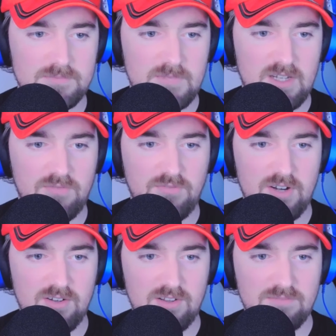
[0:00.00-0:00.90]
if
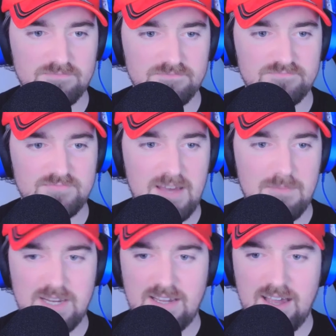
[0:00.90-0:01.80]
it'll let
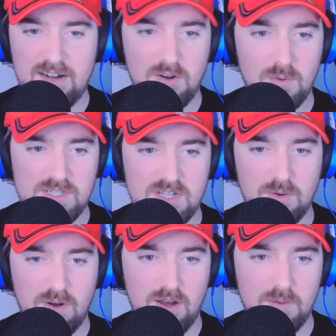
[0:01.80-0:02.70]
me, I don't know what's
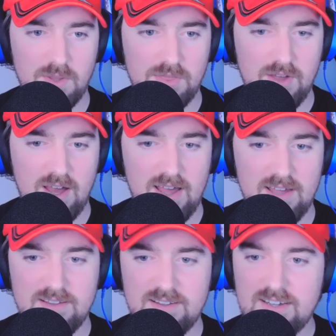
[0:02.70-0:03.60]
going on with
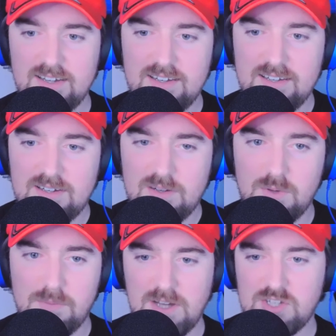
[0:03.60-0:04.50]

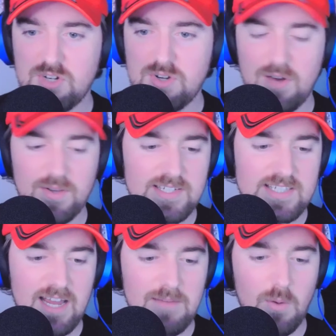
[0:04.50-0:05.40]
my studio on this
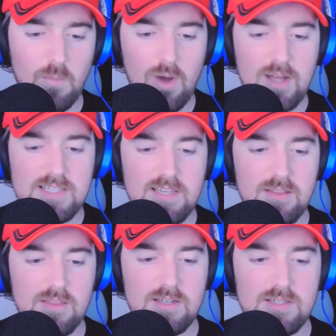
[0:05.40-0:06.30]
side, but was
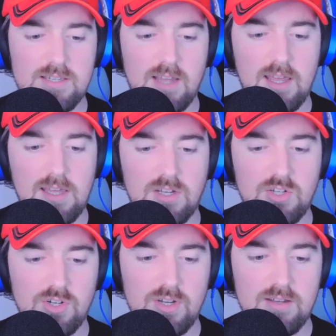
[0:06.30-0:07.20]
this a
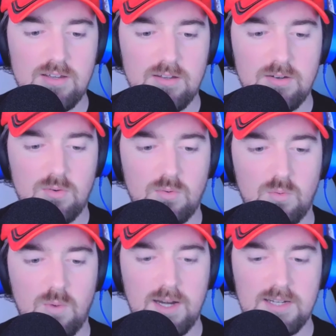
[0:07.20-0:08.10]
good
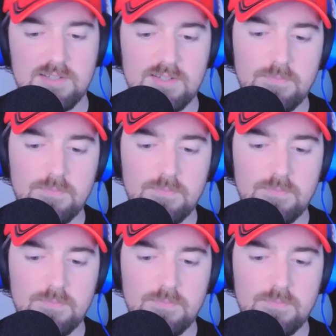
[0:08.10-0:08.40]
race?